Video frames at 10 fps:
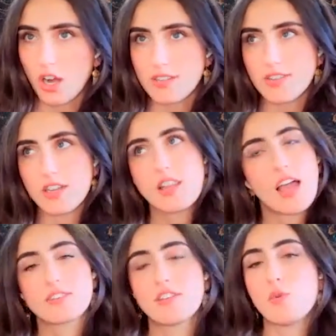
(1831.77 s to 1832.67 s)
because the
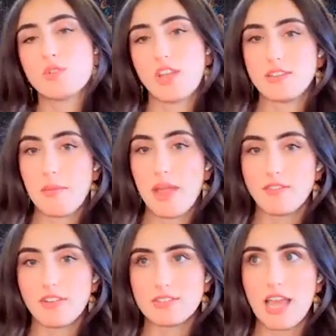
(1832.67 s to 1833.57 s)
collective will tend to
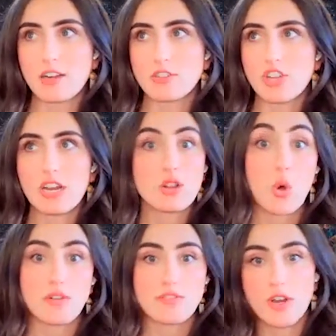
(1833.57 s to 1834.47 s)
manifest the energy at a
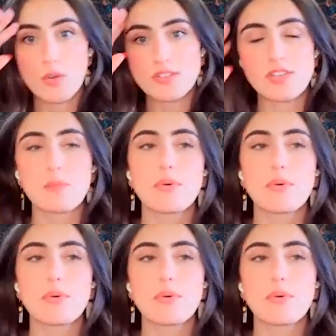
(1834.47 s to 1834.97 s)
lower frequency.